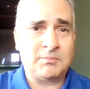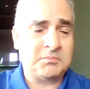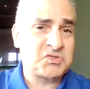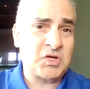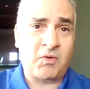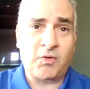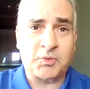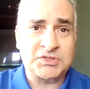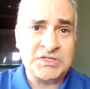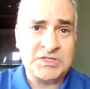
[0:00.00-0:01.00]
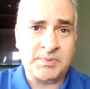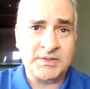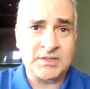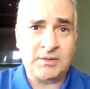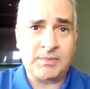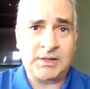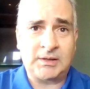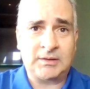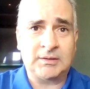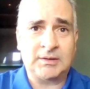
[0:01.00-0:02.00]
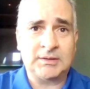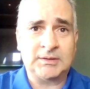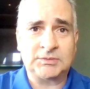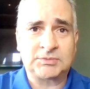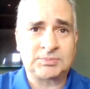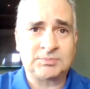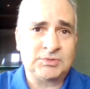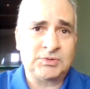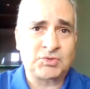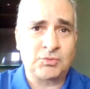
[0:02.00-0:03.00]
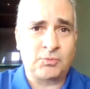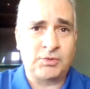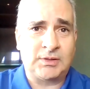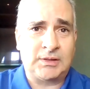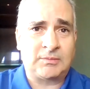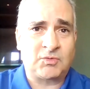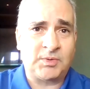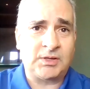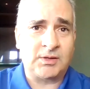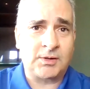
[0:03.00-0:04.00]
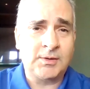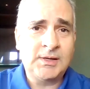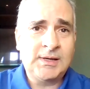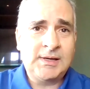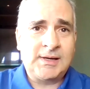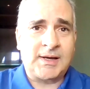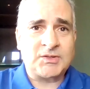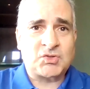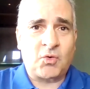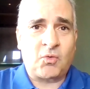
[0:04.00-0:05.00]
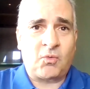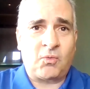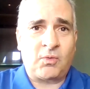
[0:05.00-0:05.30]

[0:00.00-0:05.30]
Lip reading: some other participants in the meeting shouldn't really need to be there. And so,